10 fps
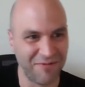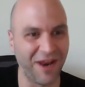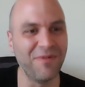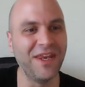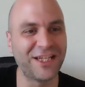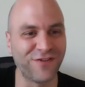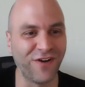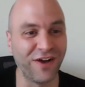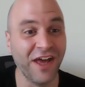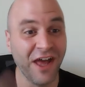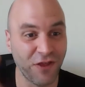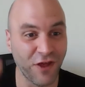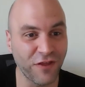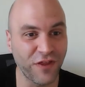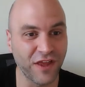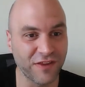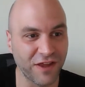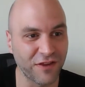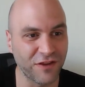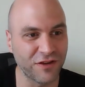mean, it's fun. The other
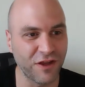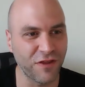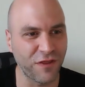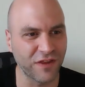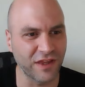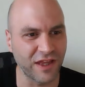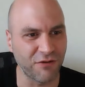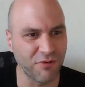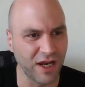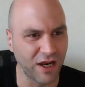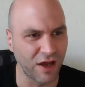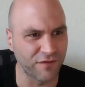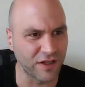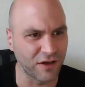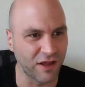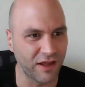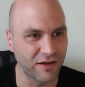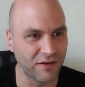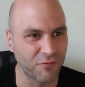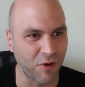thing that I really loved,
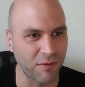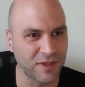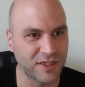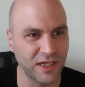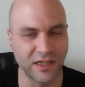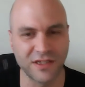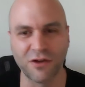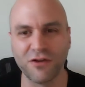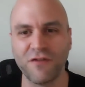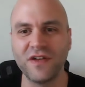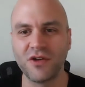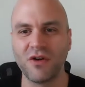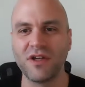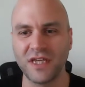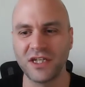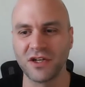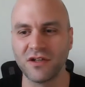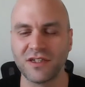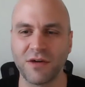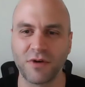and you've probably seen it, is all the
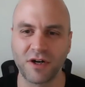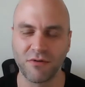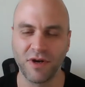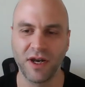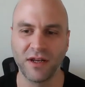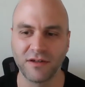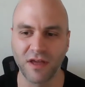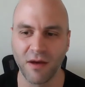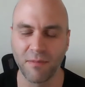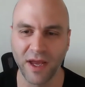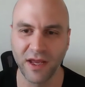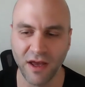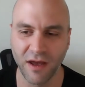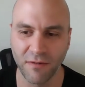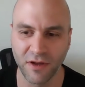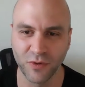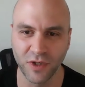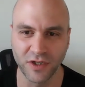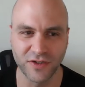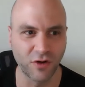visualizations that were created by
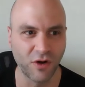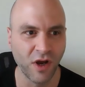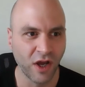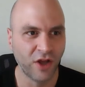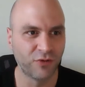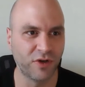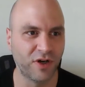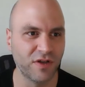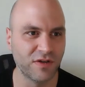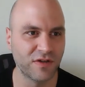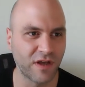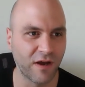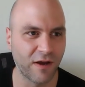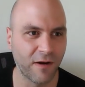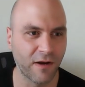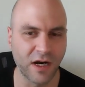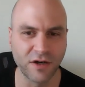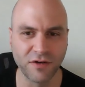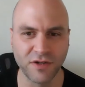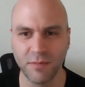Twitter. So Twitter used
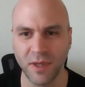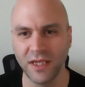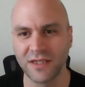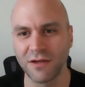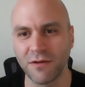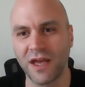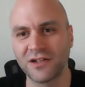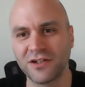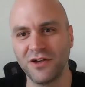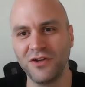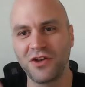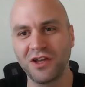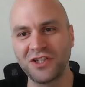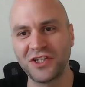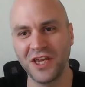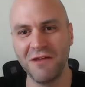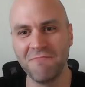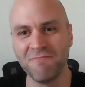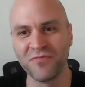CartoDB, so you can see